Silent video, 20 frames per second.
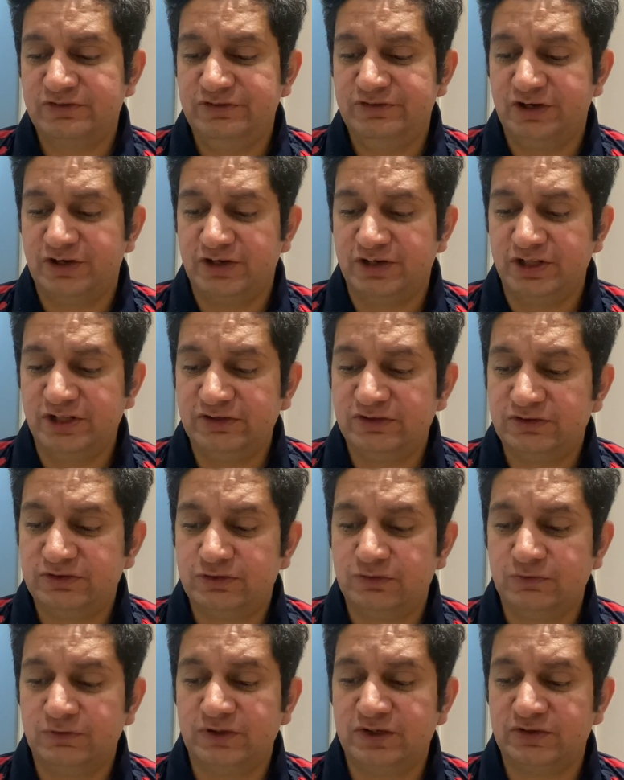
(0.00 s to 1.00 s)
journeys
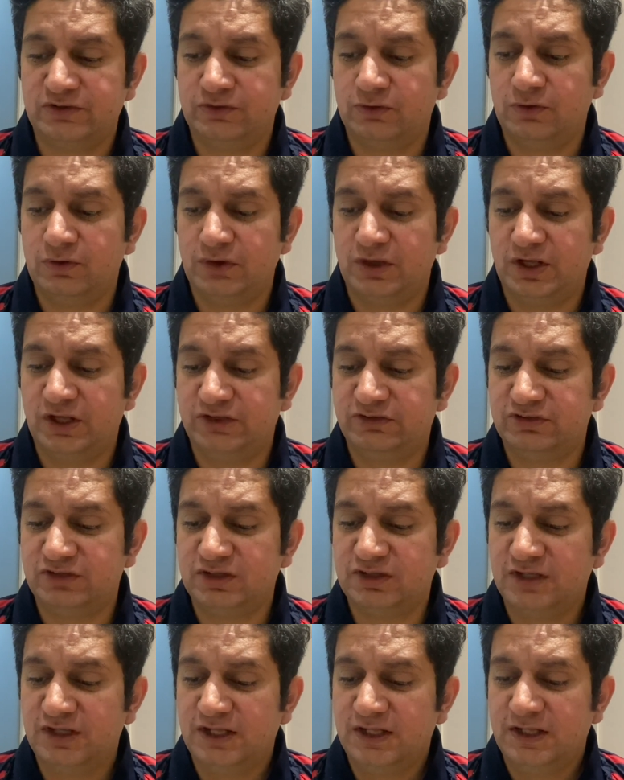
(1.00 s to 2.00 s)
towards your
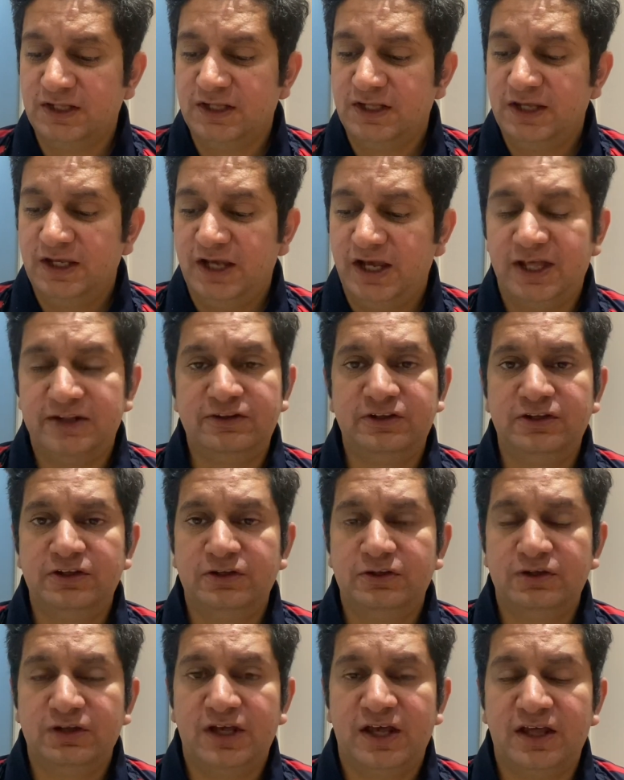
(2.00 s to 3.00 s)
location as
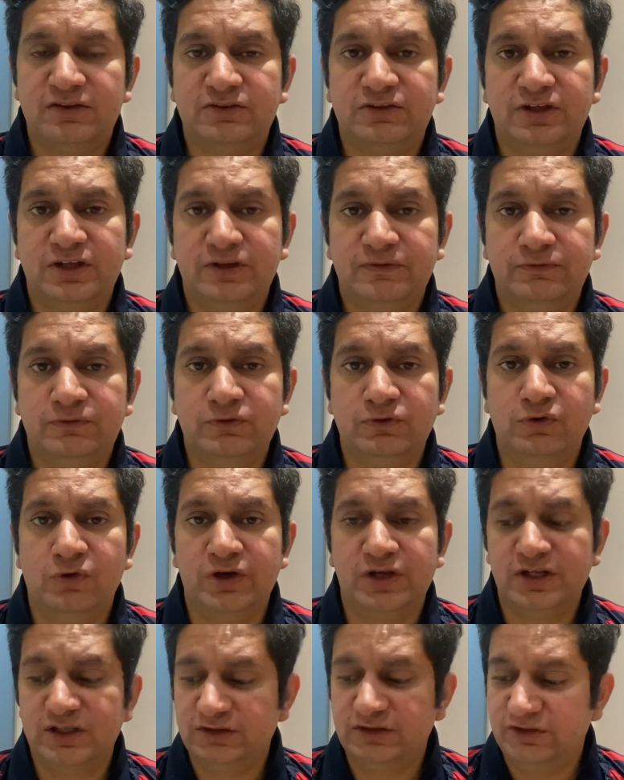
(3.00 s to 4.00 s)
if you're
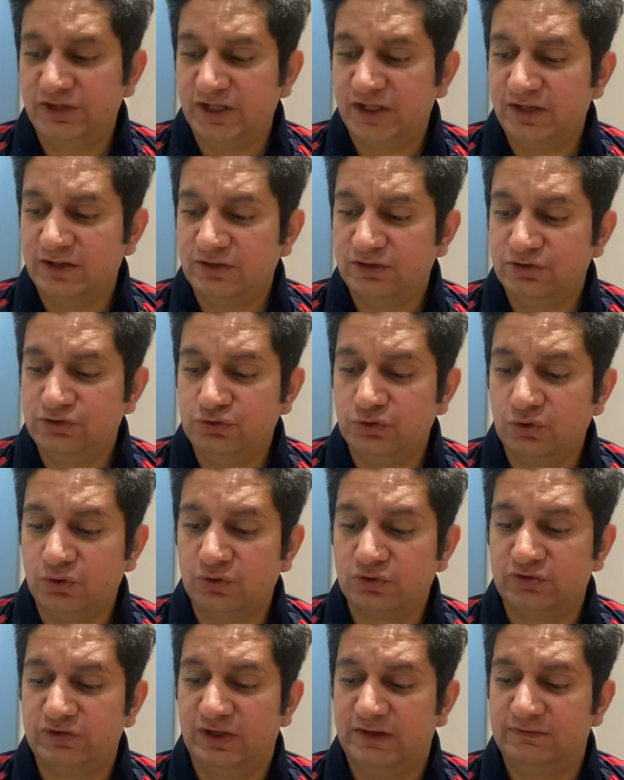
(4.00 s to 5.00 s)
going there
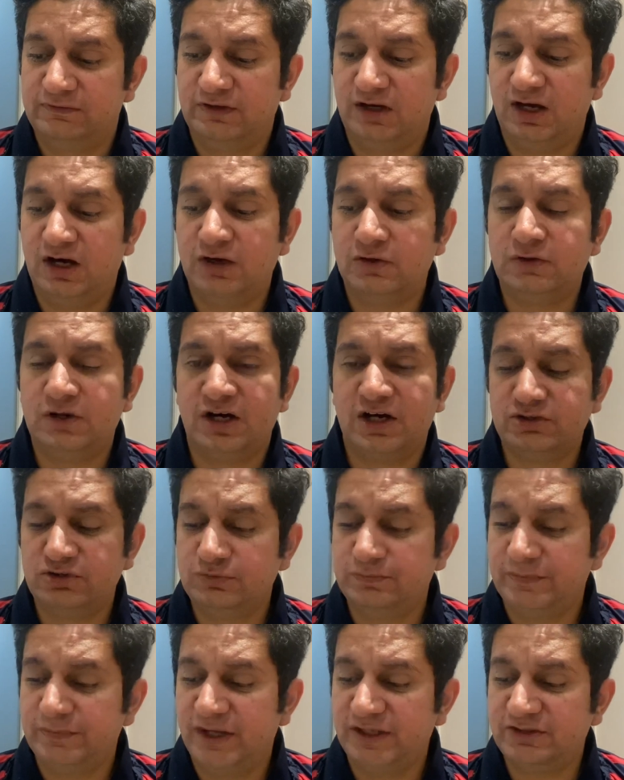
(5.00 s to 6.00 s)
yourself. How are you
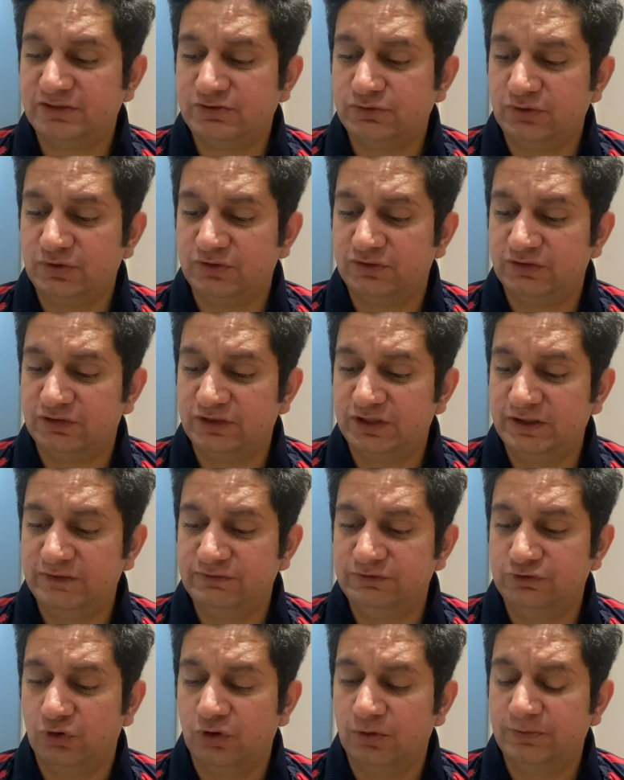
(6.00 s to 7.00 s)
meant to
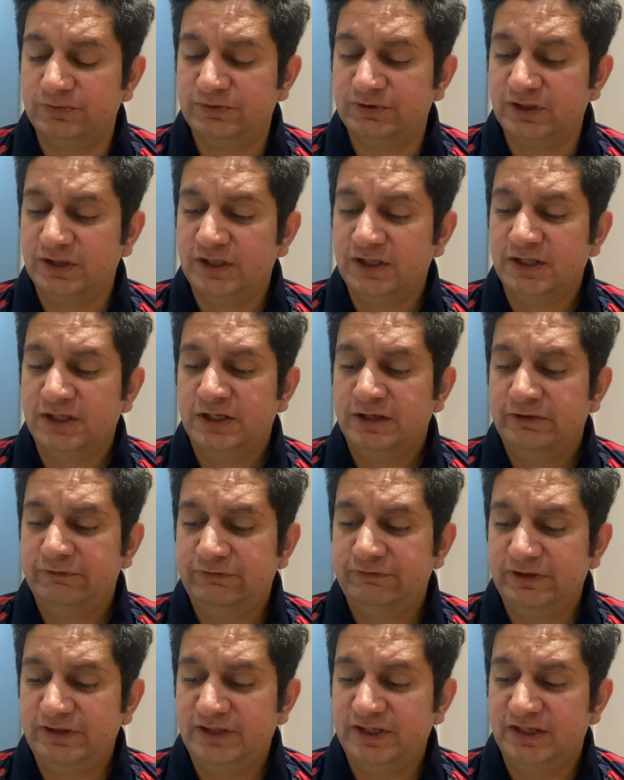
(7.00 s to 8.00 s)
receive jobs
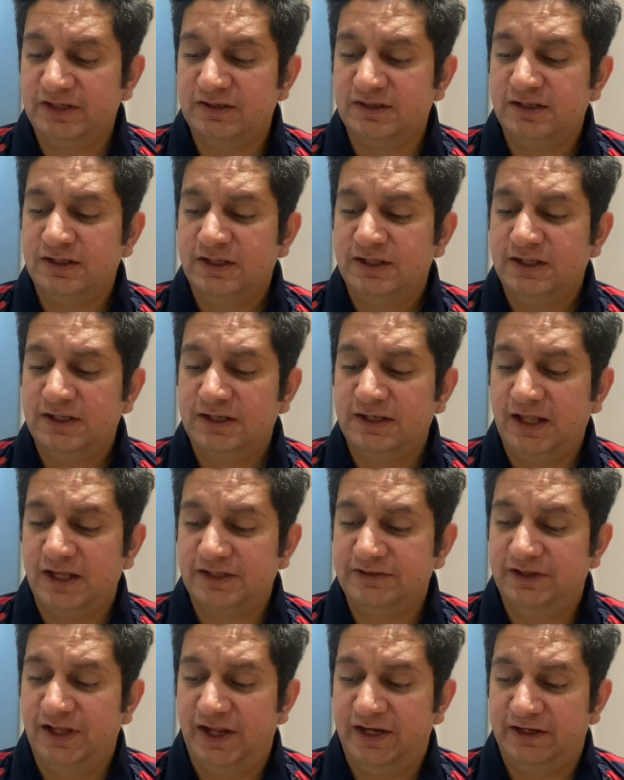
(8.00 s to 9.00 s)
with it
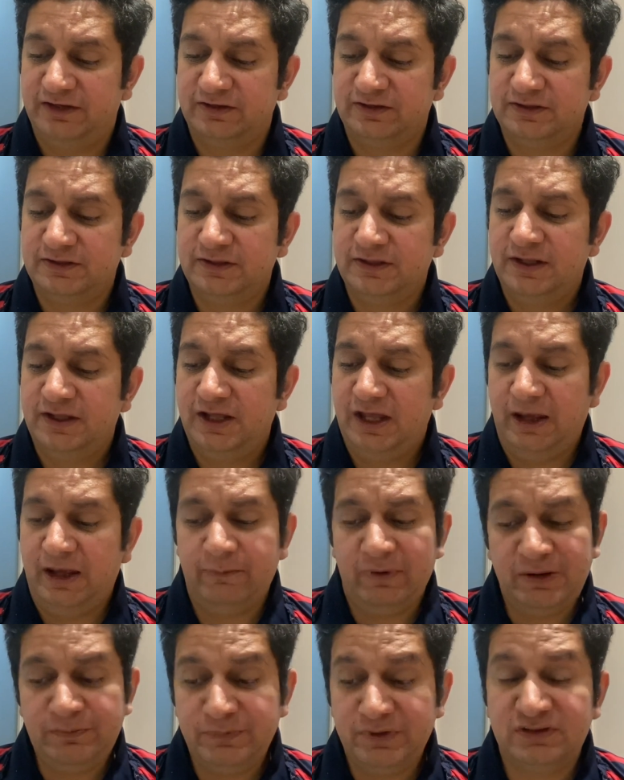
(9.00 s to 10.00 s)
like that? Am
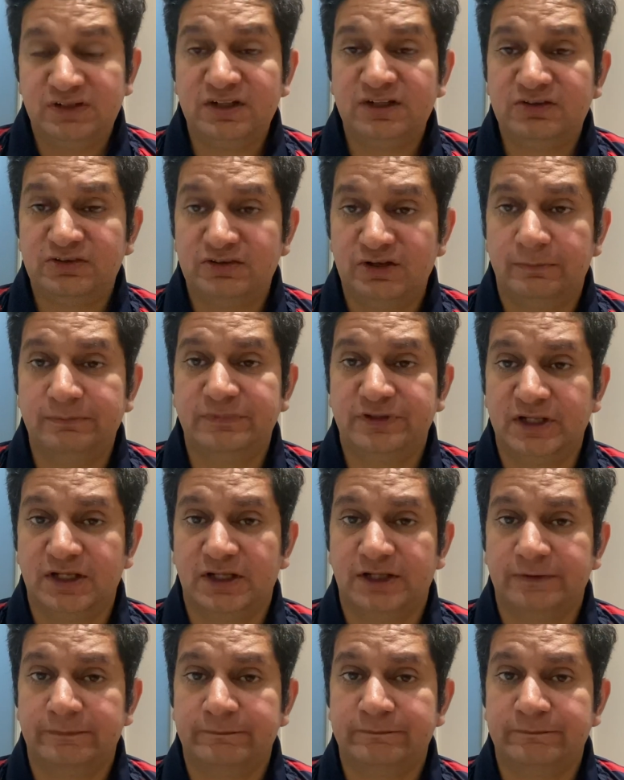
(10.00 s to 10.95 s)
I missing something?